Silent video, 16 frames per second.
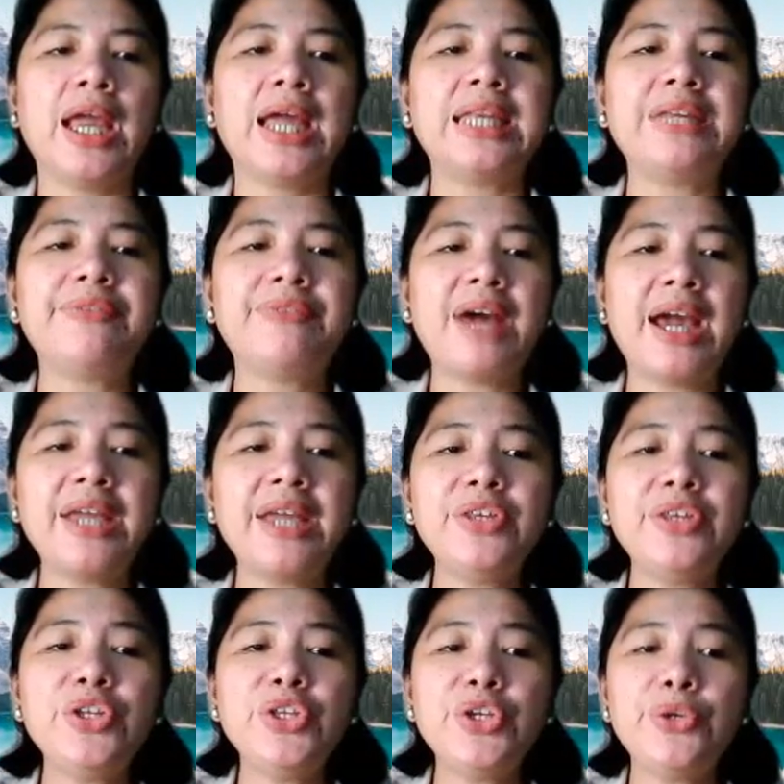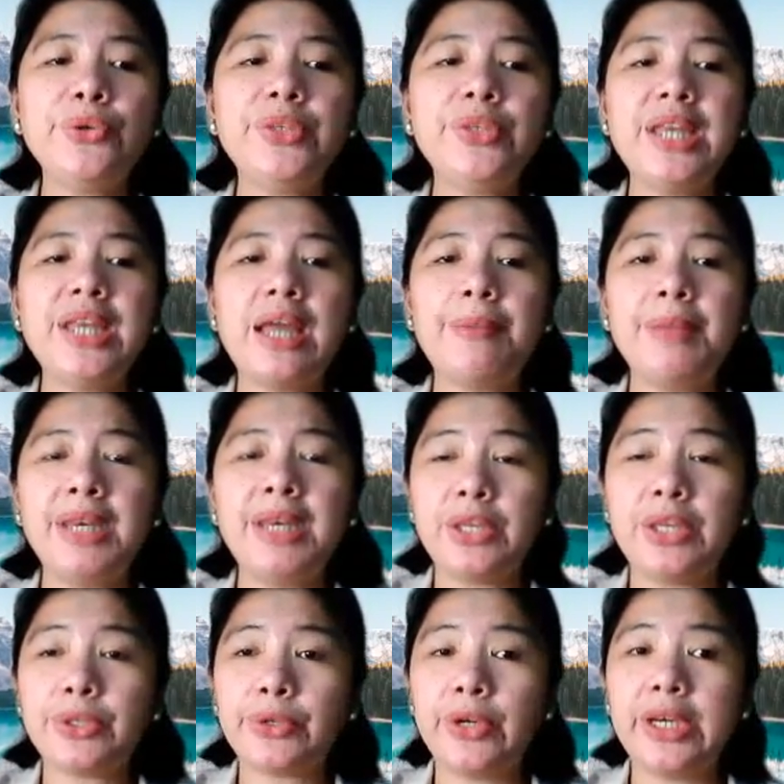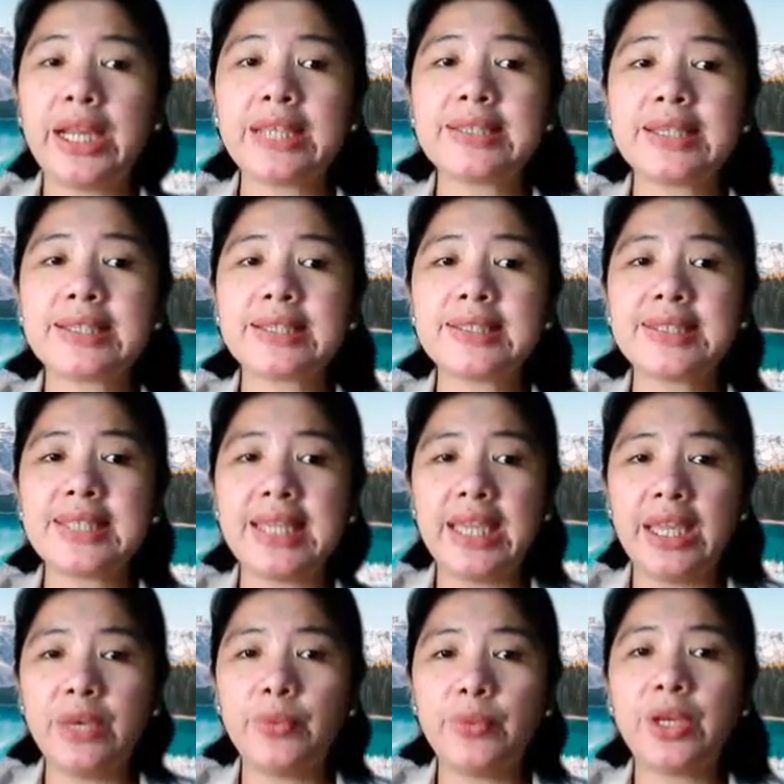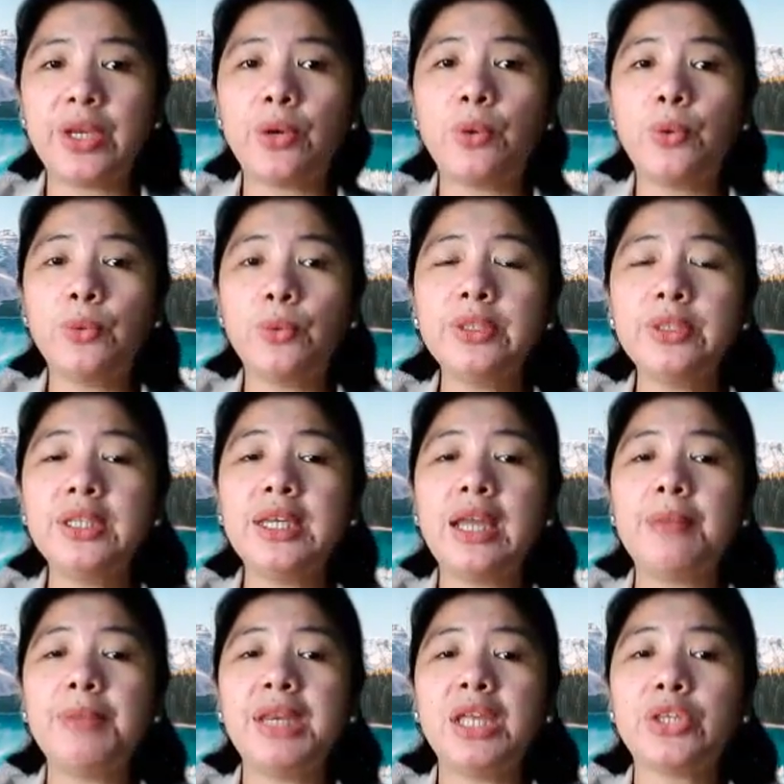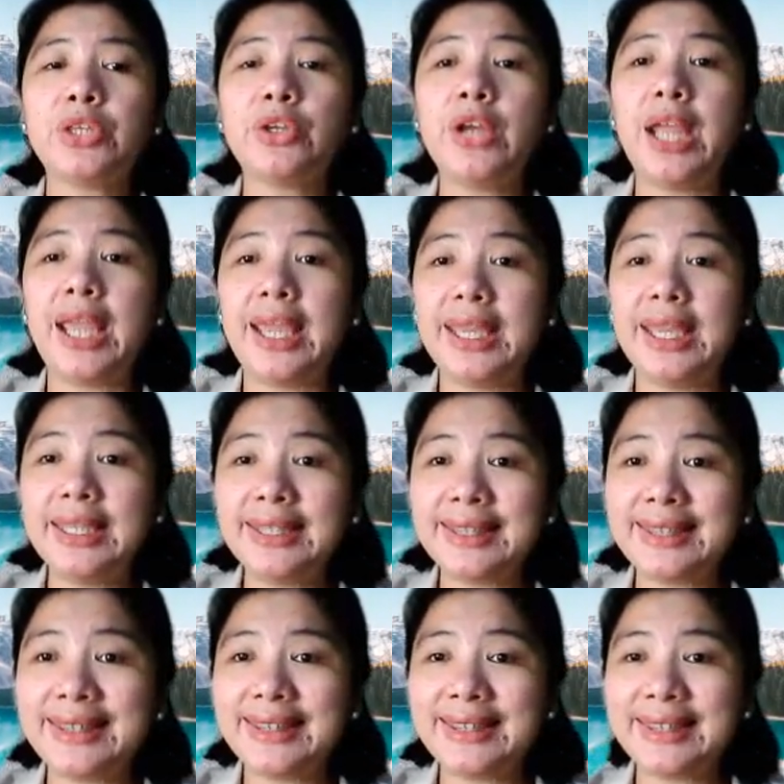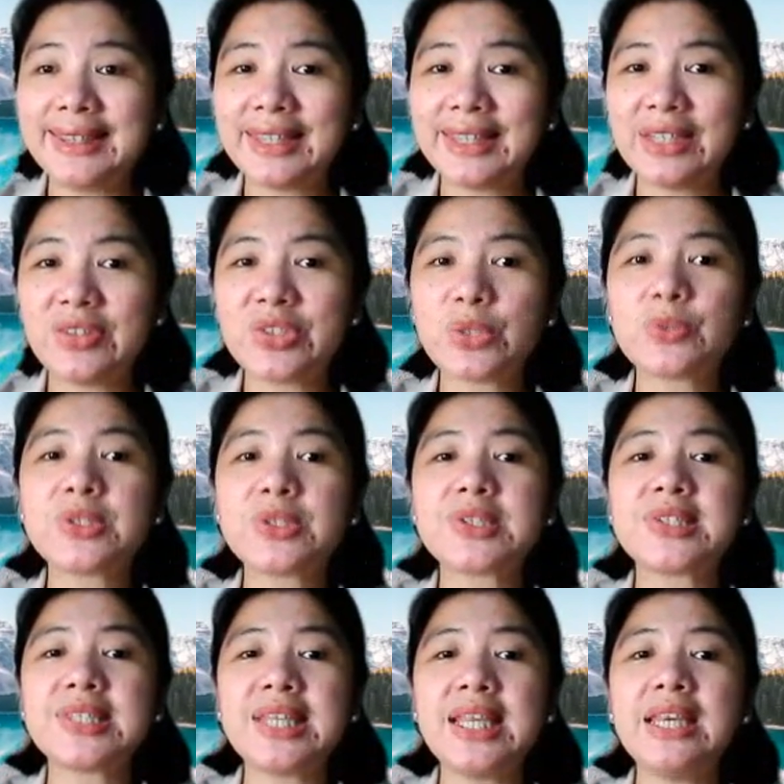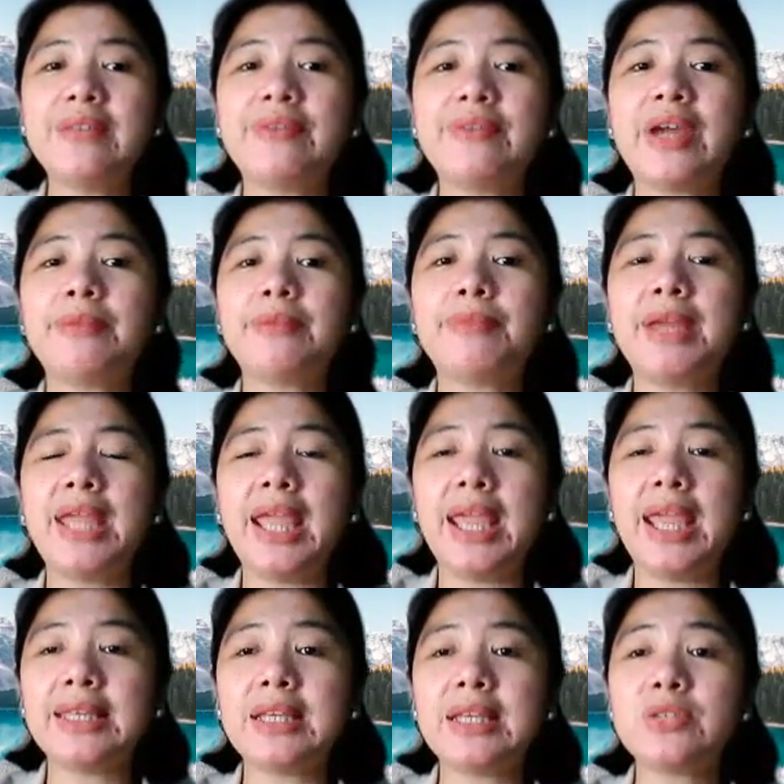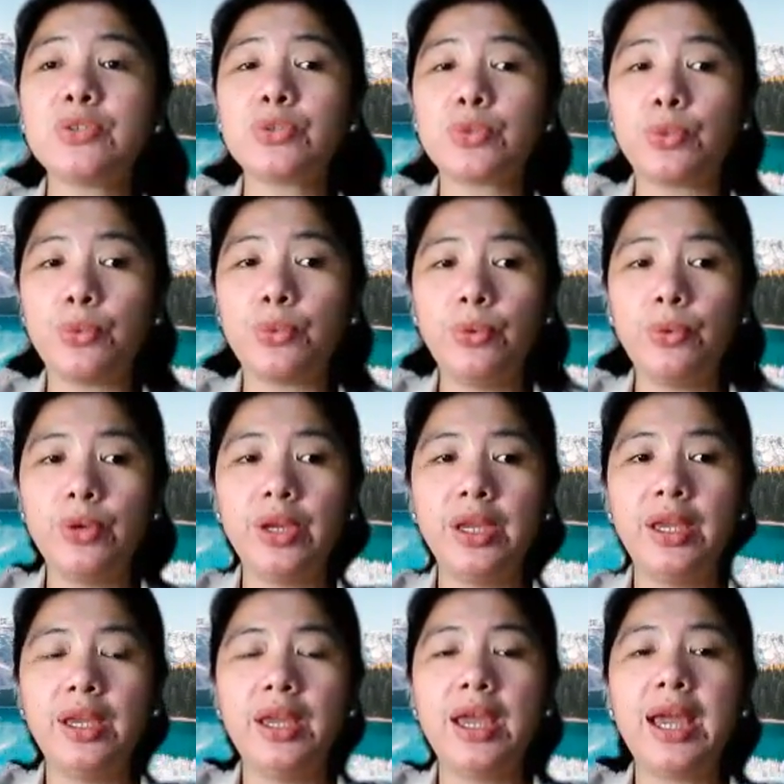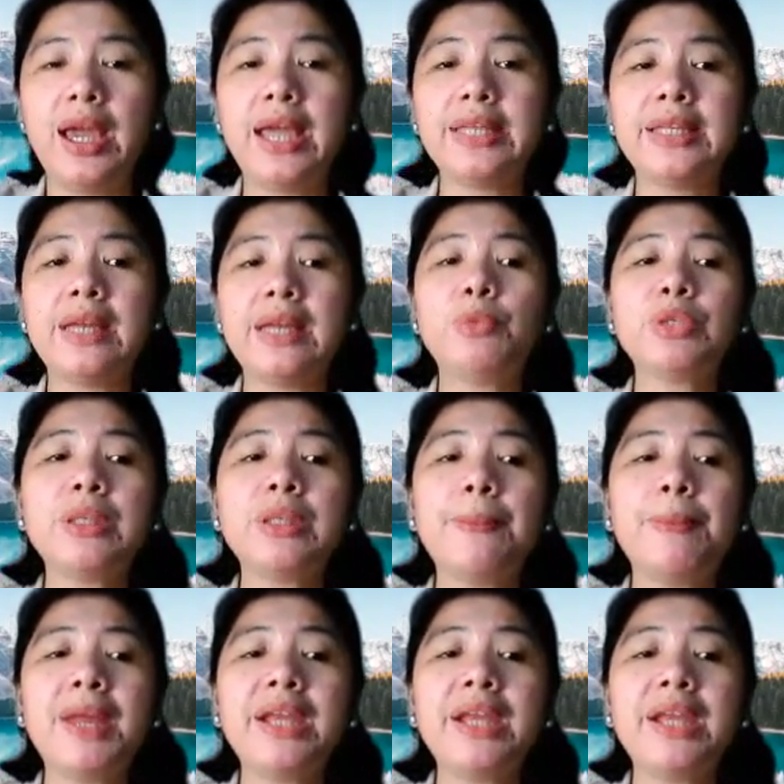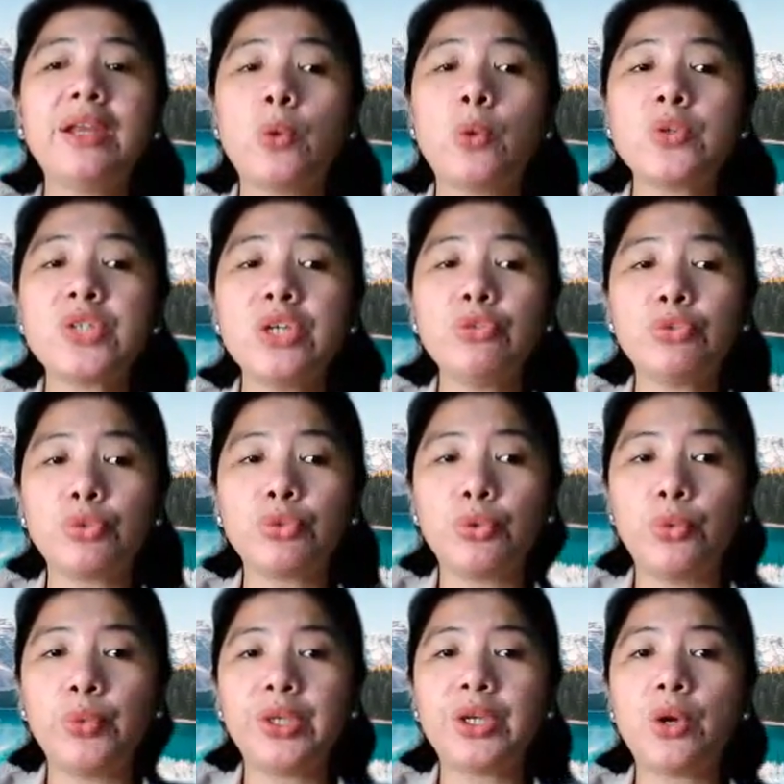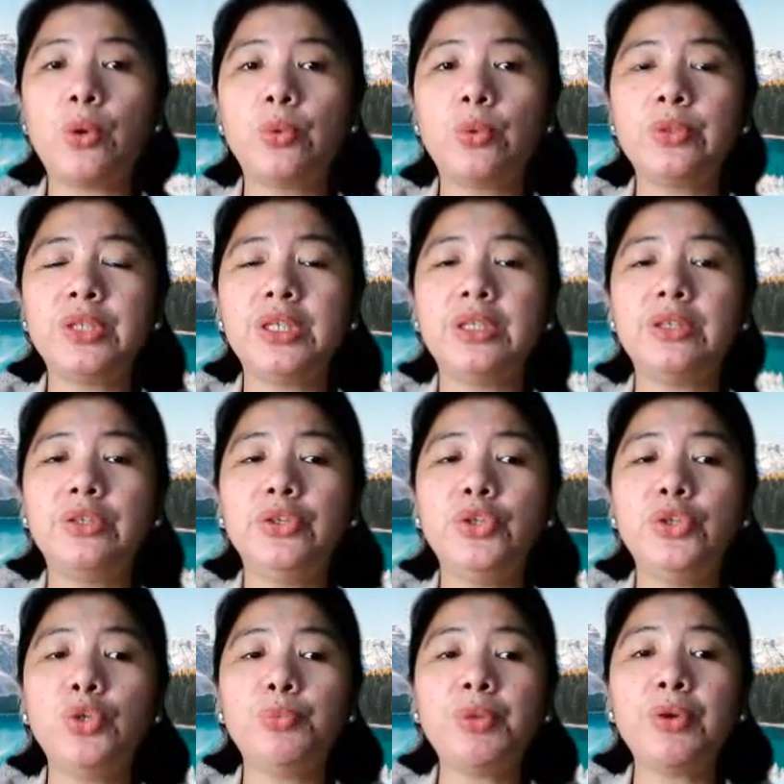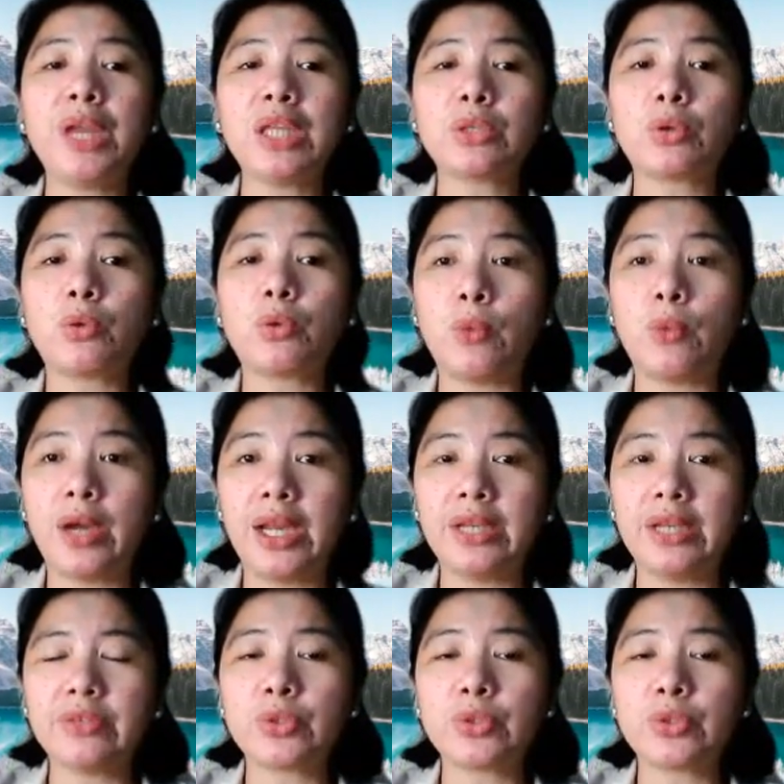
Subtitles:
Divide the new denominator, that's 16, with the old denominator 8. So 16 divided by 8 is 2. And then multiply the quotient 2 with the old numerator 1.